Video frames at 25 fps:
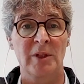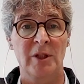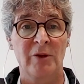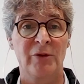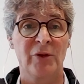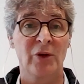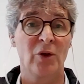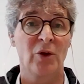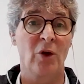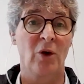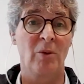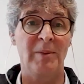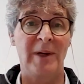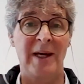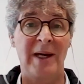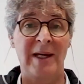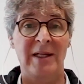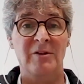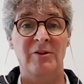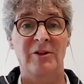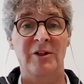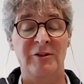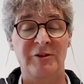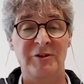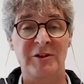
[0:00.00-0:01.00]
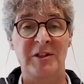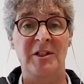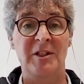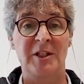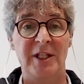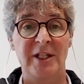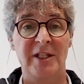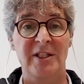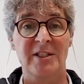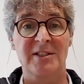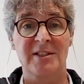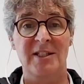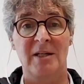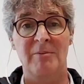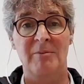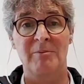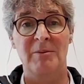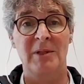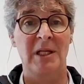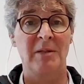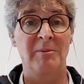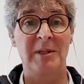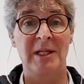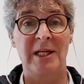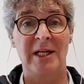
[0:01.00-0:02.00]
If you go back 15 years, there
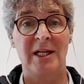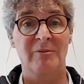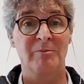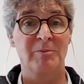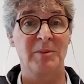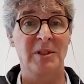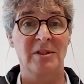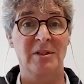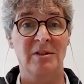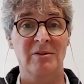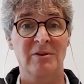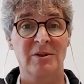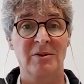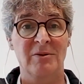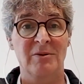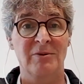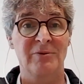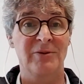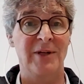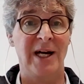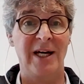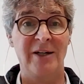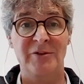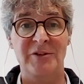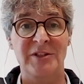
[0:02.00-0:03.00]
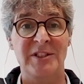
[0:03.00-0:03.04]
maybe have been five,